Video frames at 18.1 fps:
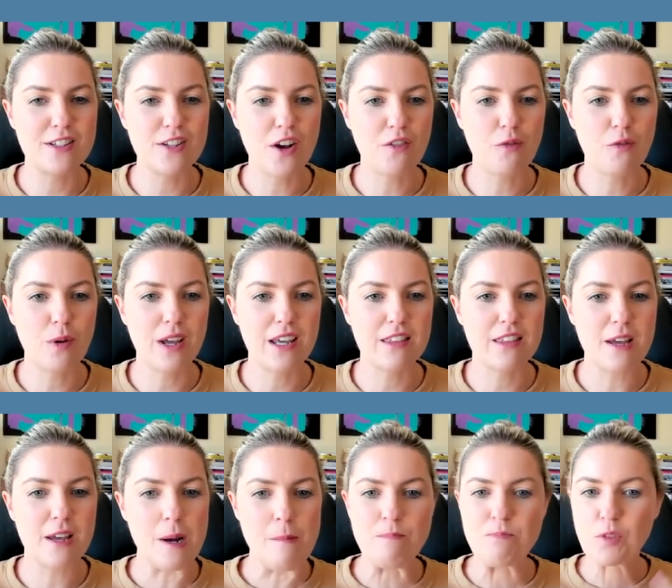off with
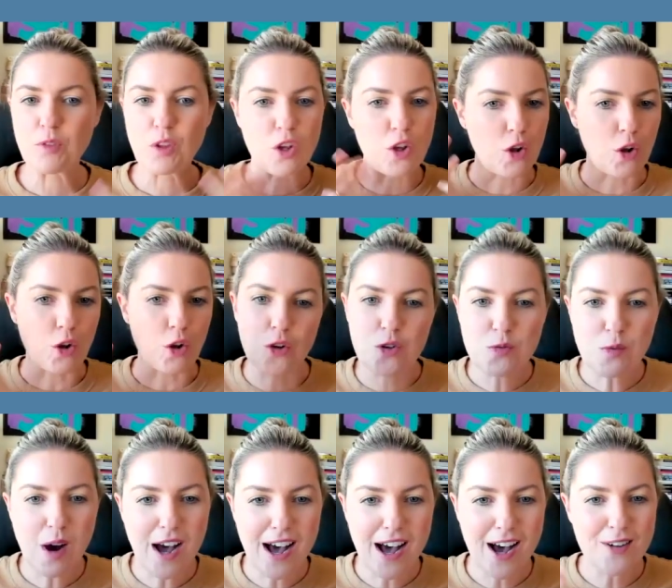who you
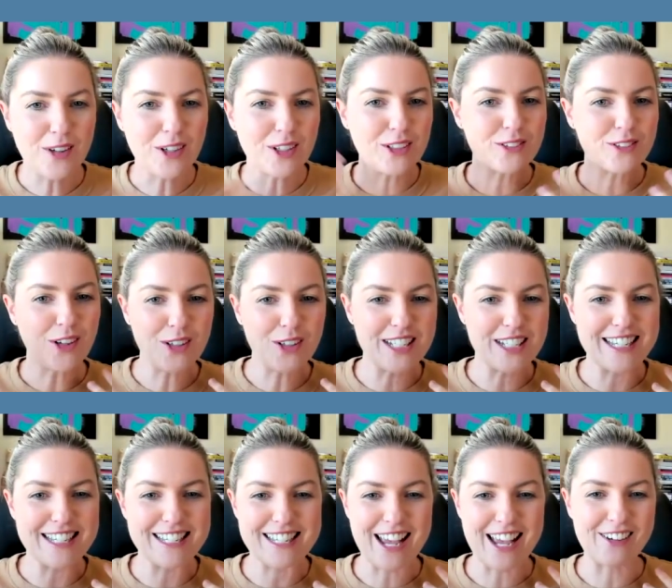are, what your role
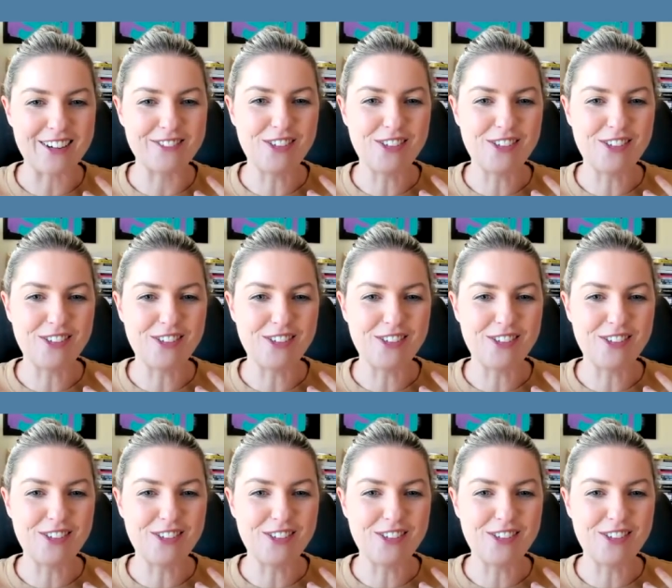is, and